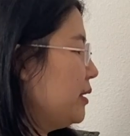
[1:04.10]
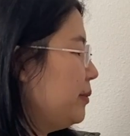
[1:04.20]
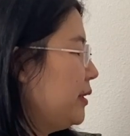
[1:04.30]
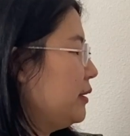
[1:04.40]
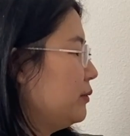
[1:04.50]
a
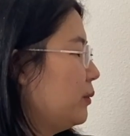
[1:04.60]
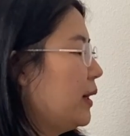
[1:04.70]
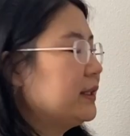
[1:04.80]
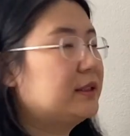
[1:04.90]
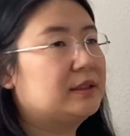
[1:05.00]
bit of
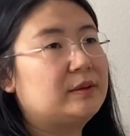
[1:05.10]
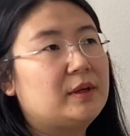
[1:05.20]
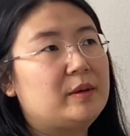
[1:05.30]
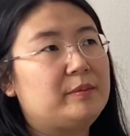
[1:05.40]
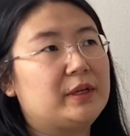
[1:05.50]
water
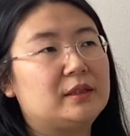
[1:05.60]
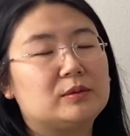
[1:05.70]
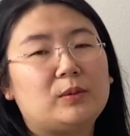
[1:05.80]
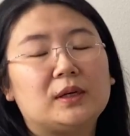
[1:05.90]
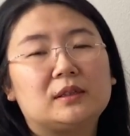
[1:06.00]
because
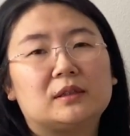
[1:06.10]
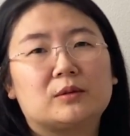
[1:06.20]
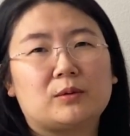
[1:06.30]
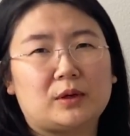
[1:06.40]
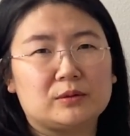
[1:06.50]
water
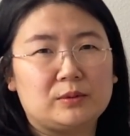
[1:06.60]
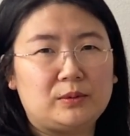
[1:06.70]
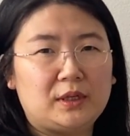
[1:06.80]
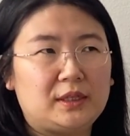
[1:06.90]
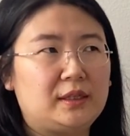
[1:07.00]
grows
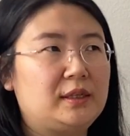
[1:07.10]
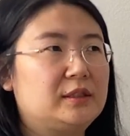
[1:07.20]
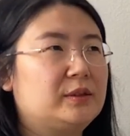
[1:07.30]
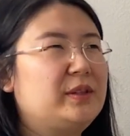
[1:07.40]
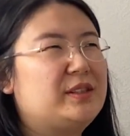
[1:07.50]
wood,
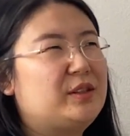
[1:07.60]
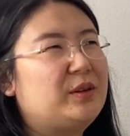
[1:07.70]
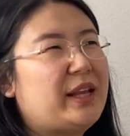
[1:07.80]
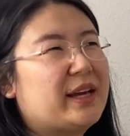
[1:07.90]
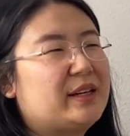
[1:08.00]
so it's
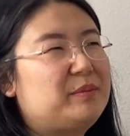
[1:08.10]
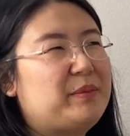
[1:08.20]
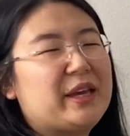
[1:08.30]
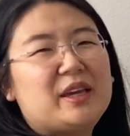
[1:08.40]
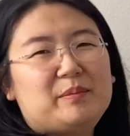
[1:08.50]
still like
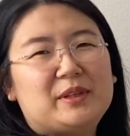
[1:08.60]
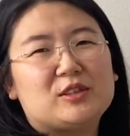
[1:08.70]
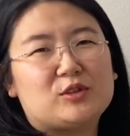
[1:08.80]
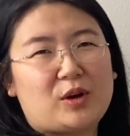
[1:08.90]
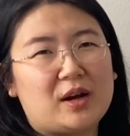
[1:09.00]
making me
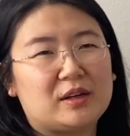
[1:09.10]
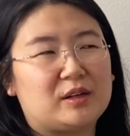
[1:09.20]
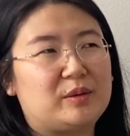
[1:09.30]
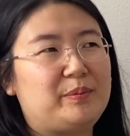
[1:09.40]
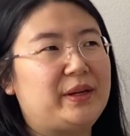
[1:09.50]

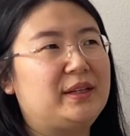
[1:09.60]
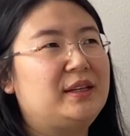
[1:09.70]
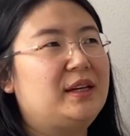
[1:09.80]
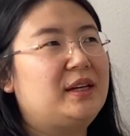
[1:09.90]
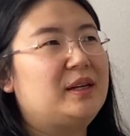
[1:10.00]
stronger, but
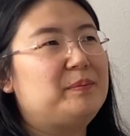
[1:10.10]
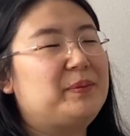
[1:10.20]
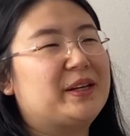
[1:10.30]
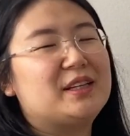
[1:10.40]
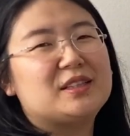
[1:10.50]

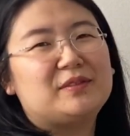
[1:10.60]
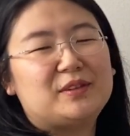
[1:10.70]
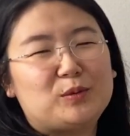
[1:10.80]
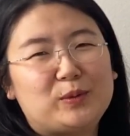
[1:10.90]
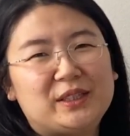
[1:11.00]
because of
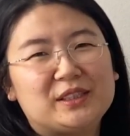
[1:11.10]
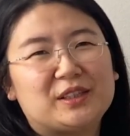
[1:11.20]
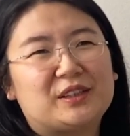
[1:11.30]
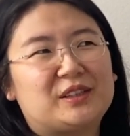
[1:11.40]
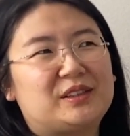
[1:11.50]
the
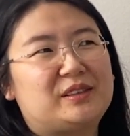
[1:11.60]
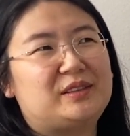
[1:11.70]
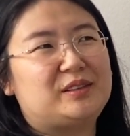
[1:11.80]
winter